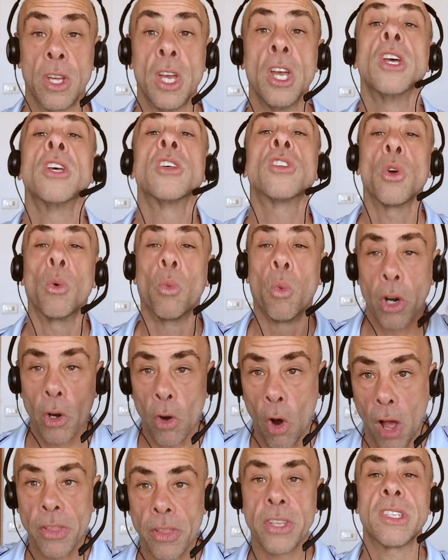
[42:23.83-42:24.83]
So what are
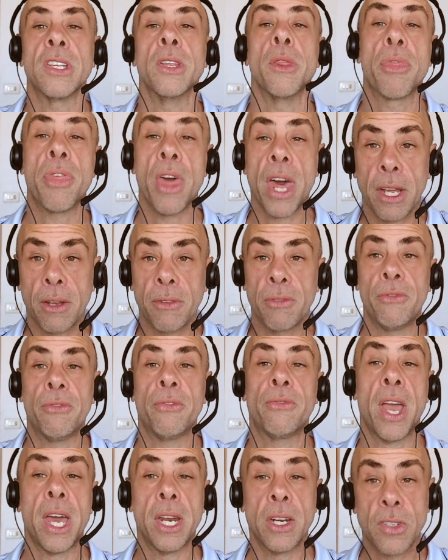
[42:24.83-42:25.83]
all the synthetic
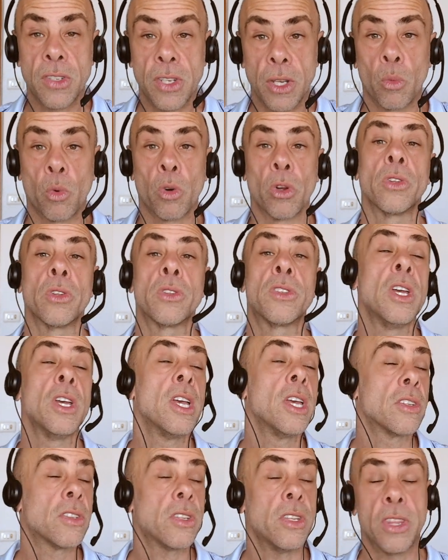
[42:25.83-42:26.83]
fantasy worlds,
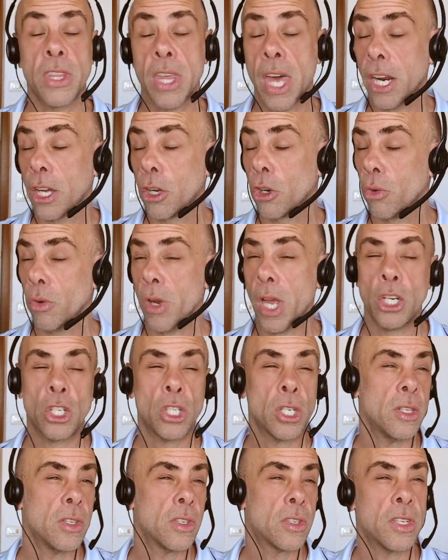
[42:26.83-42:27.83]
synthetic
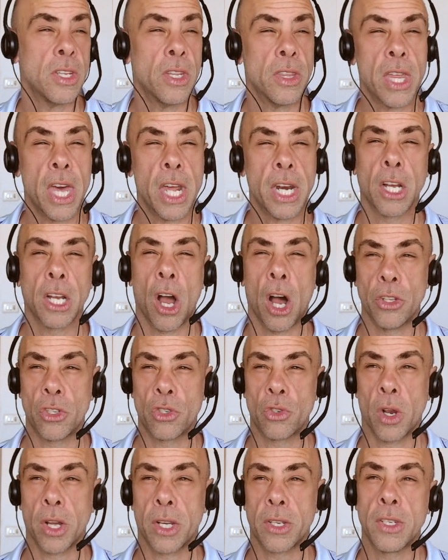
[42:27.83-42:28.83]
creations, synthetic
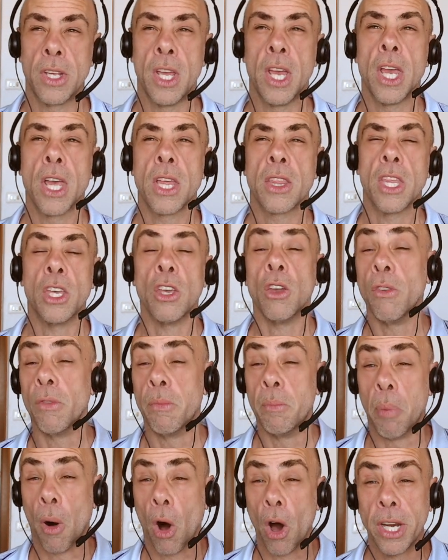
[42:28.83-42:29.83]
constructs that you've
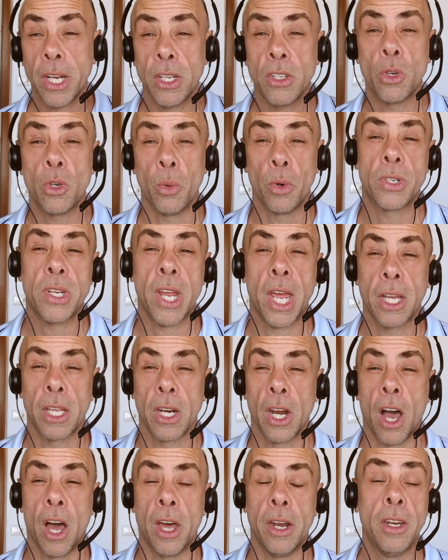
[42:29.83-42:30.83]
bought into or taken
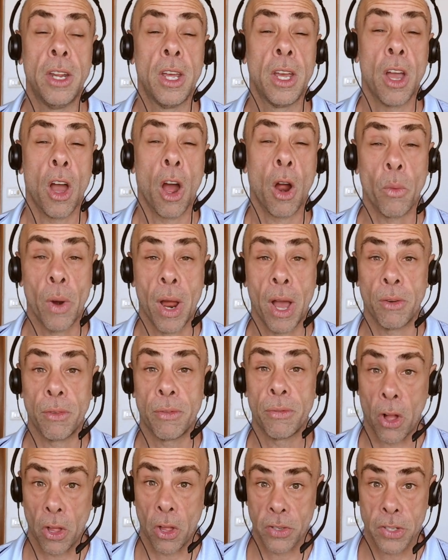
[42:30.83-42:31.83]
on around
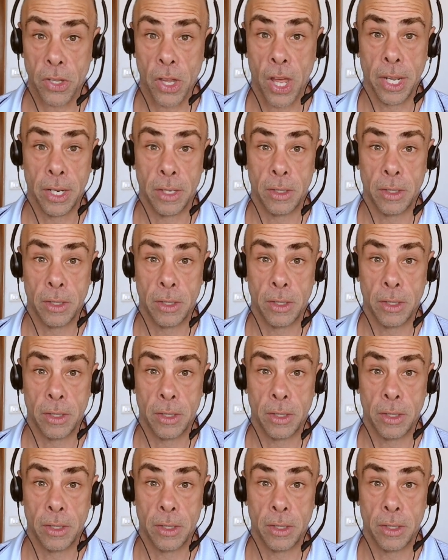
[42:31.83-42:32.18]
false light,